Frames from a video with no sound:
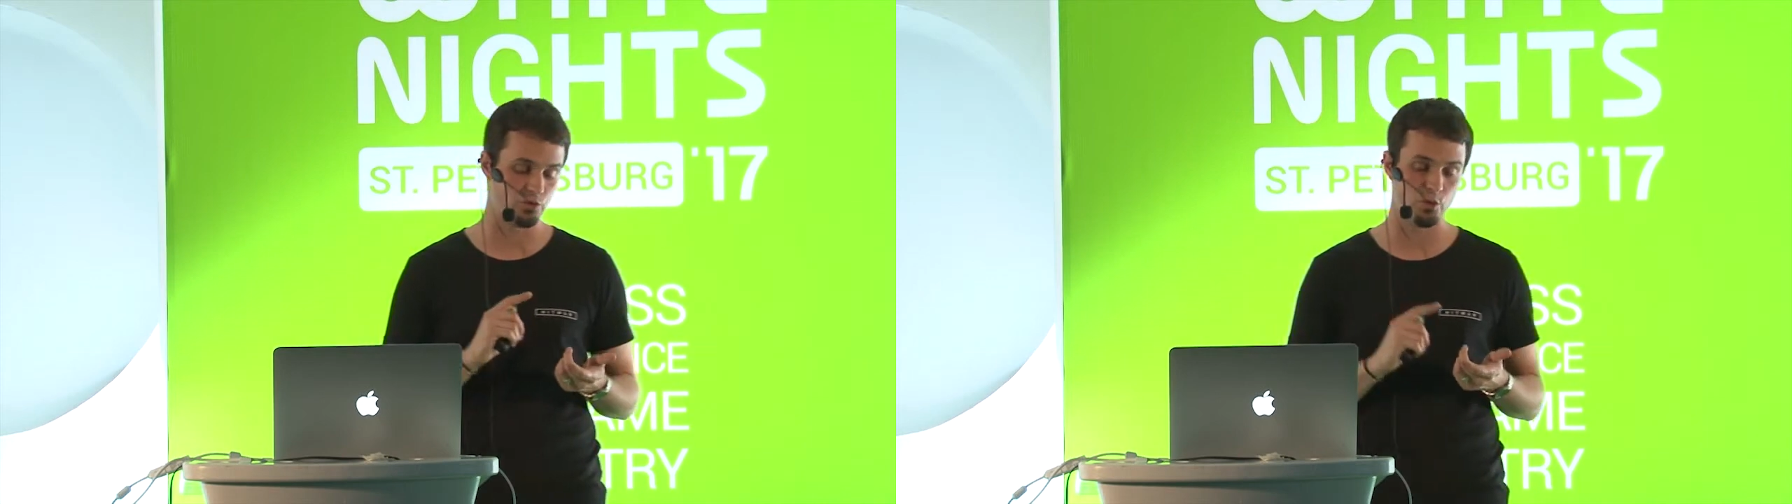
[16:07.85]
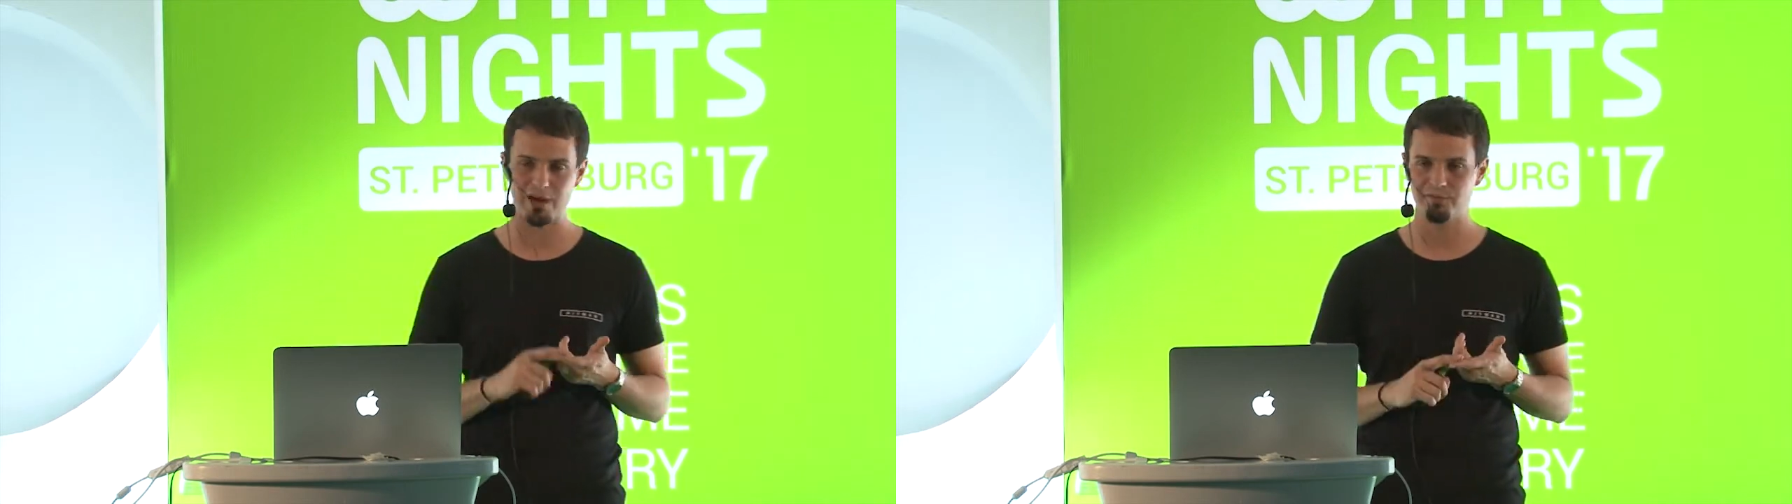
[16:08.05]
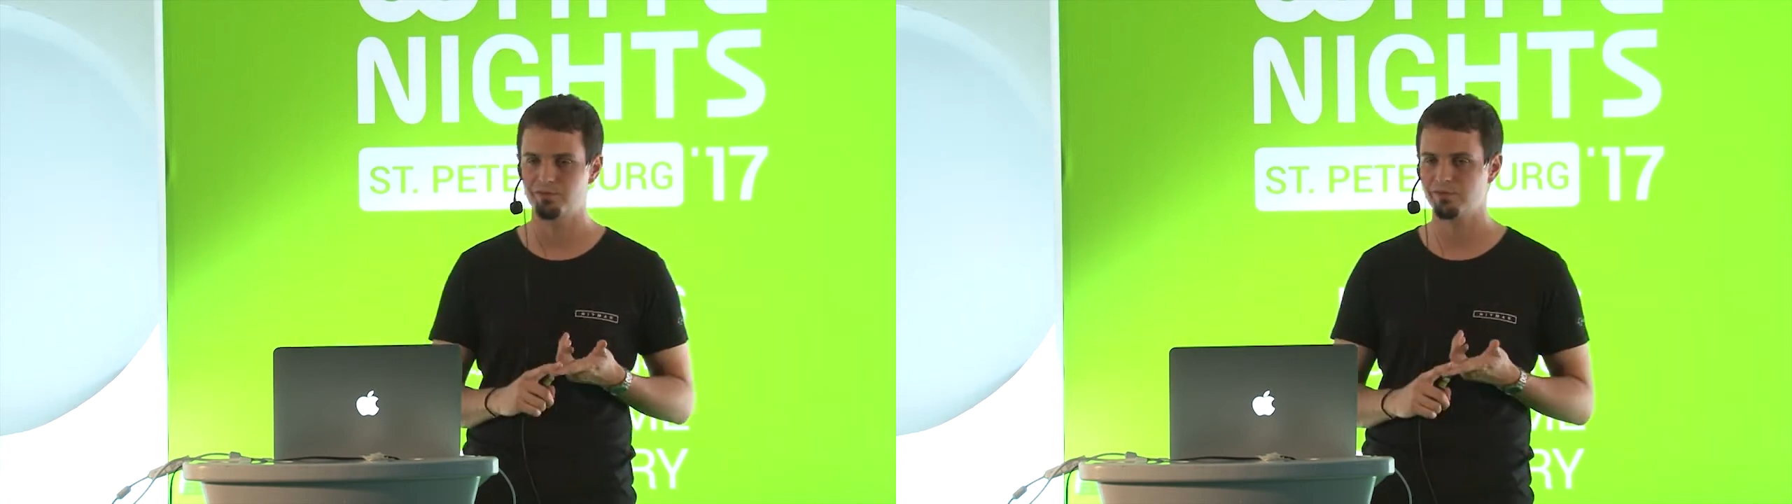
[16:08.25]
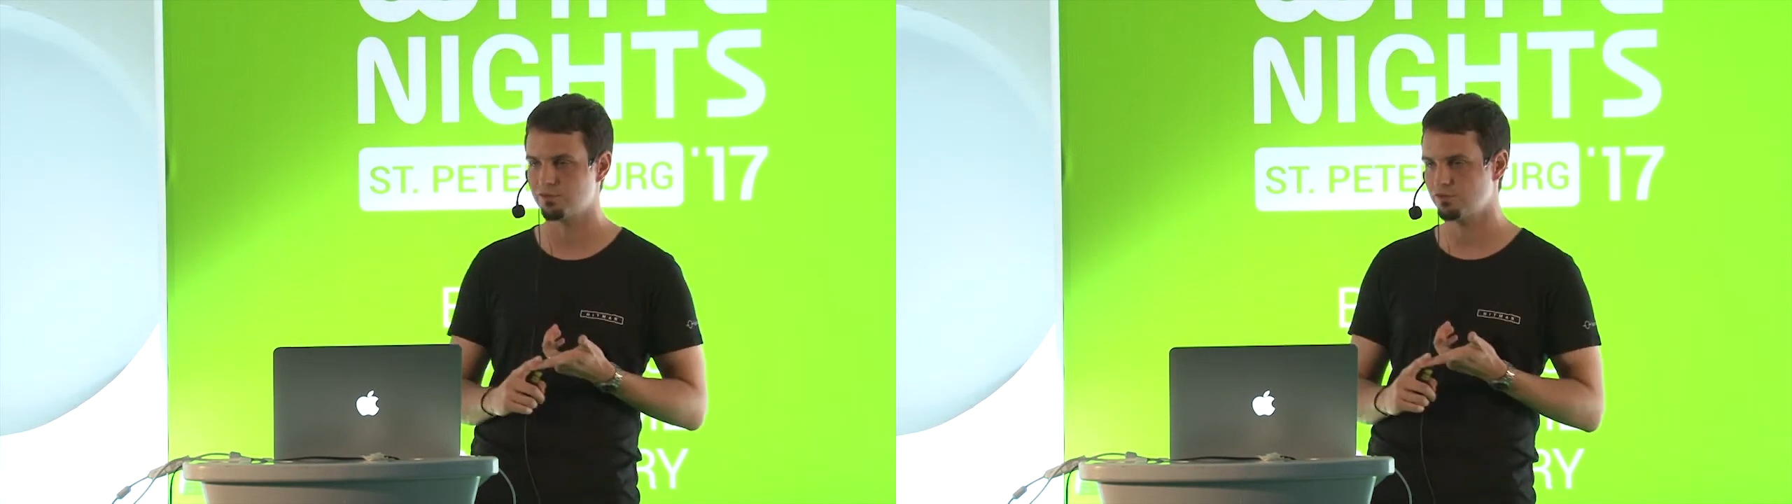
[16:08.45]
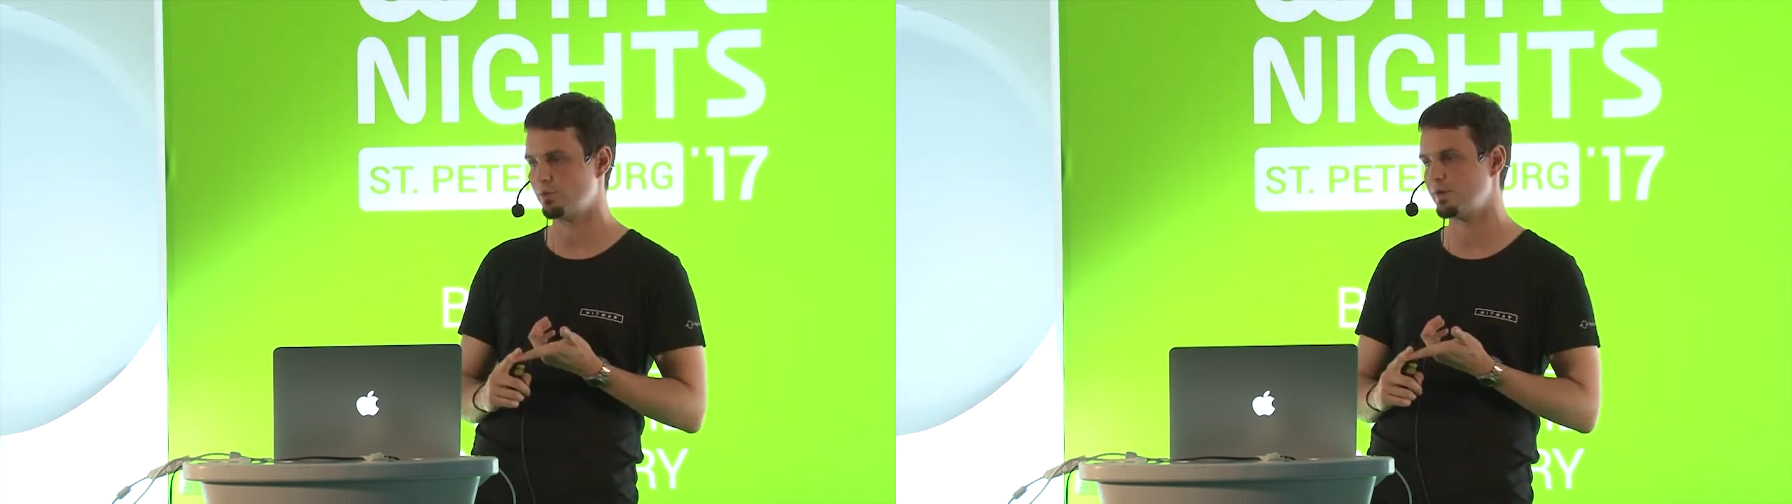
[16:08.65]
graph
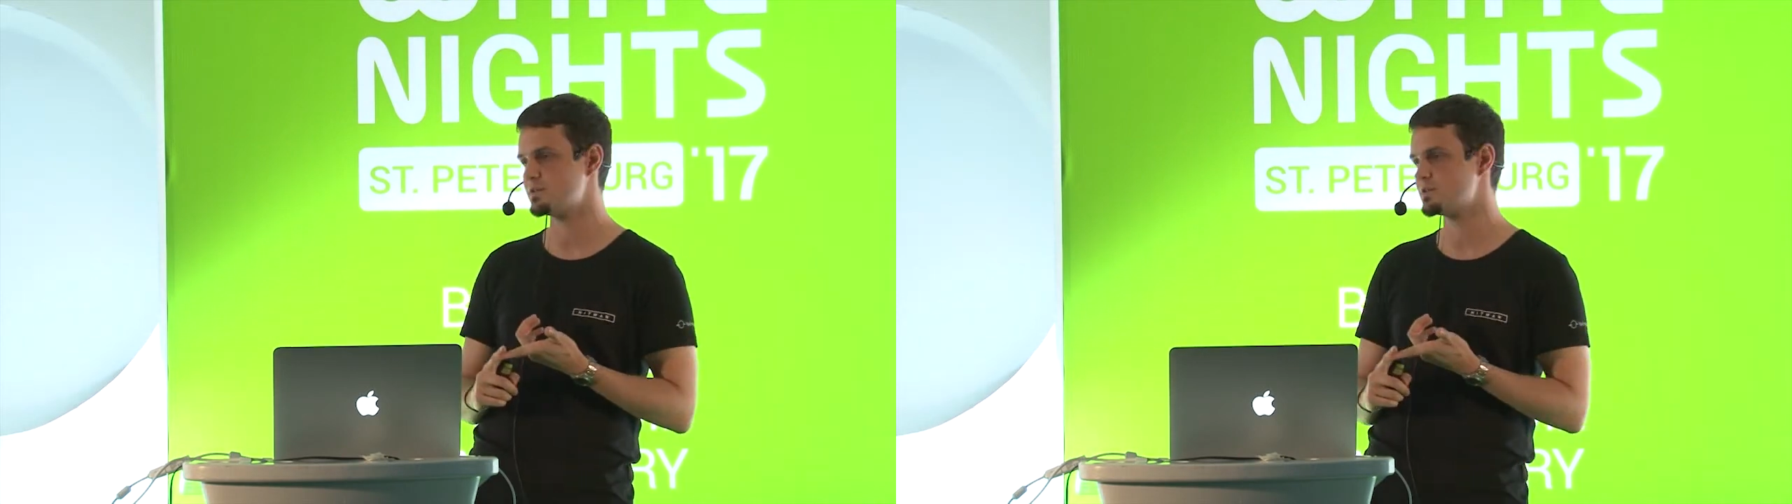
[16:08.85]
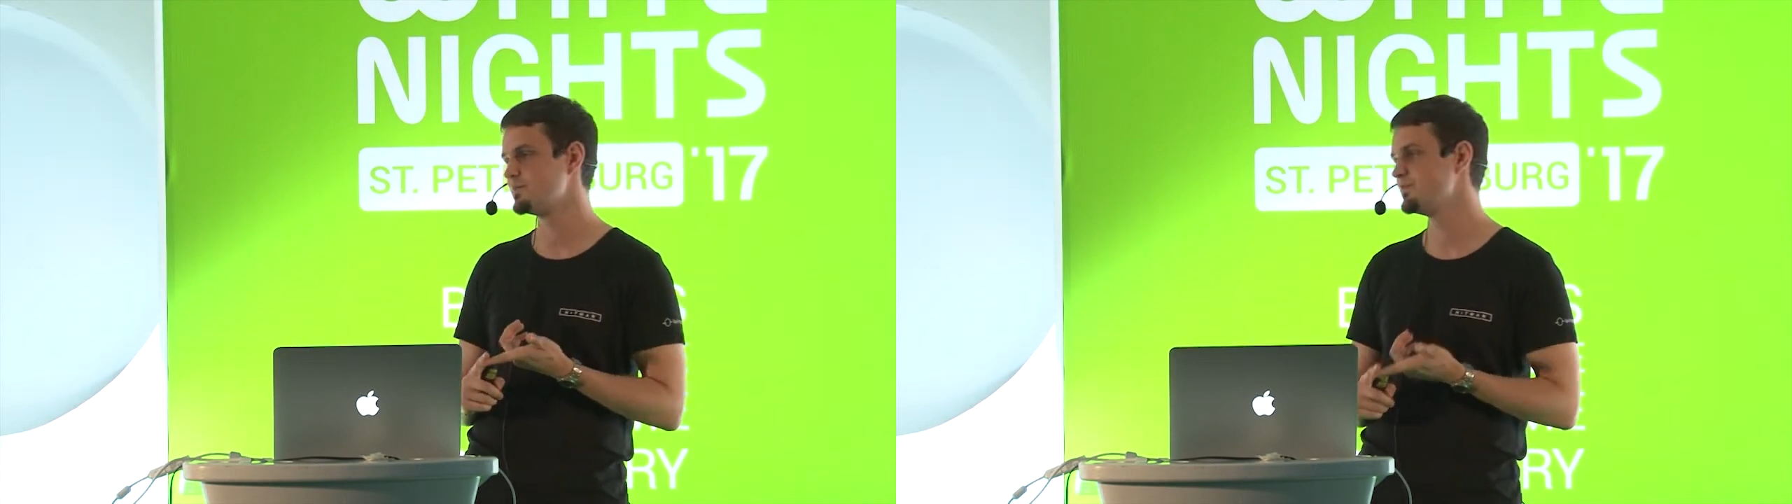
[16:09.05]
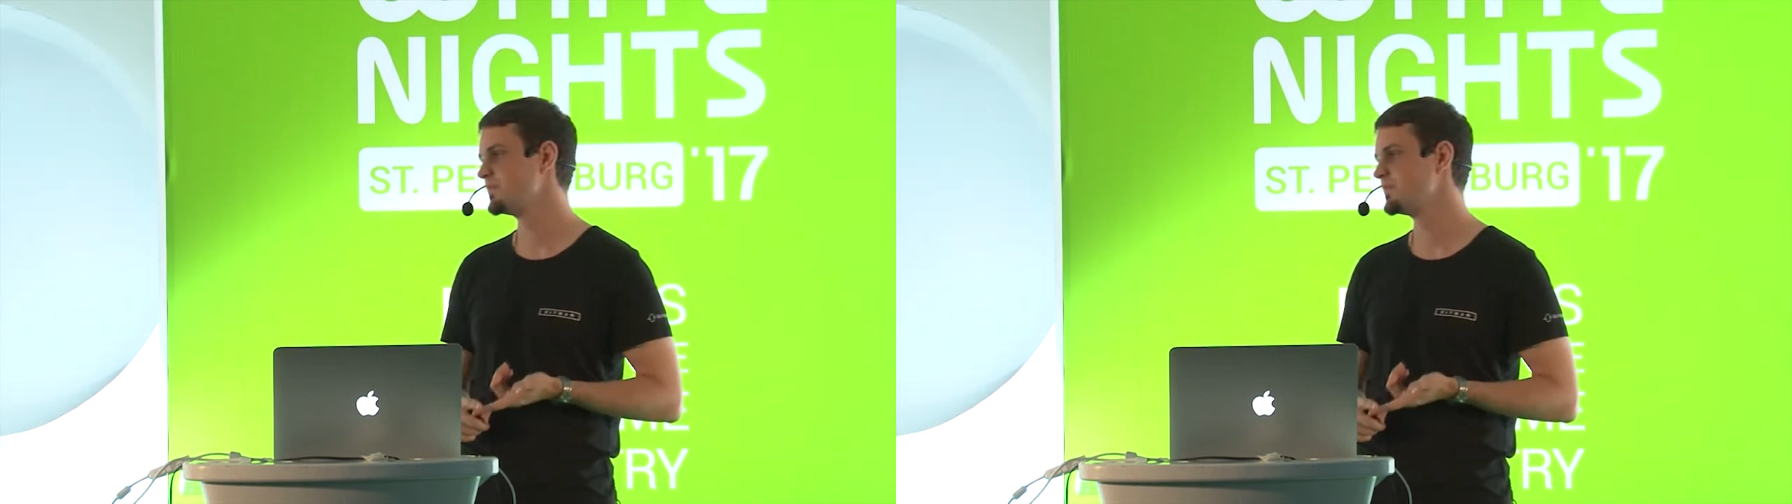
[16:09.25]
storage.